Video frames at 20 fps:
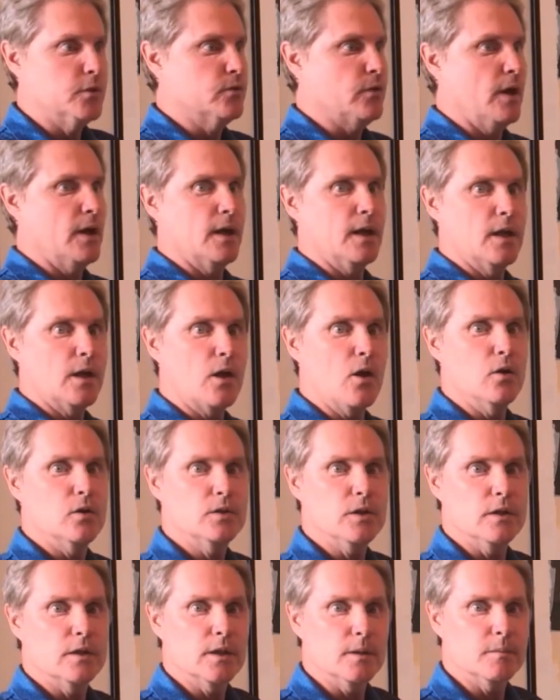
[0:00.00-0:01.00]
you try to
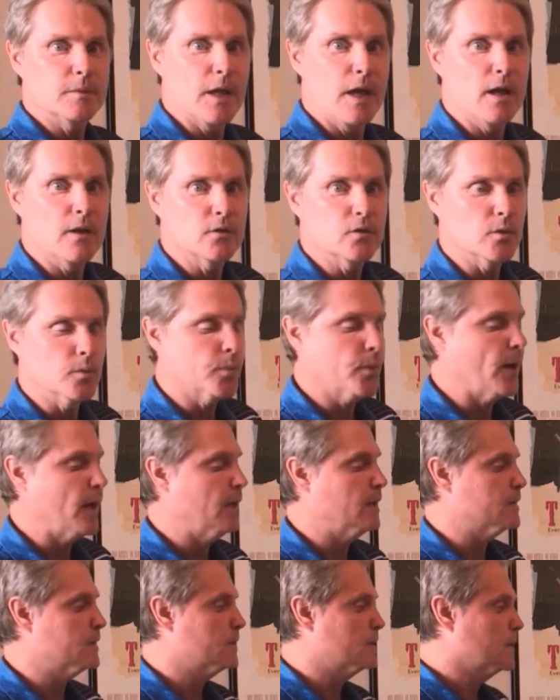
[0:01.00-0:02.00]
negotiate them down to a
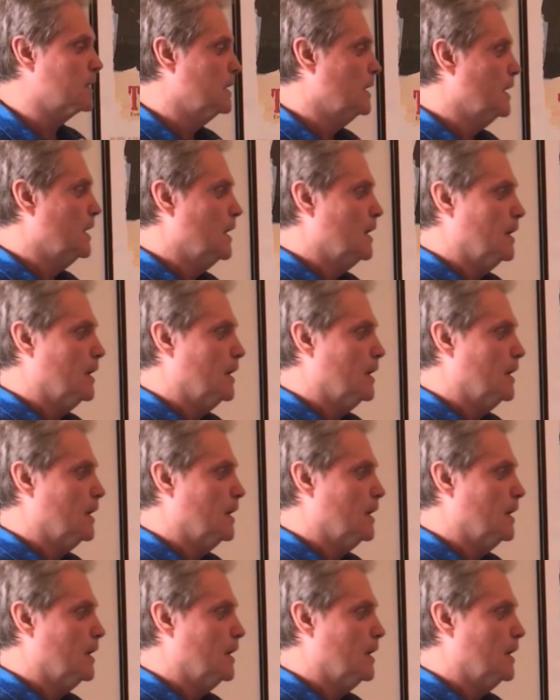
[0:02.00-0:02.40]
price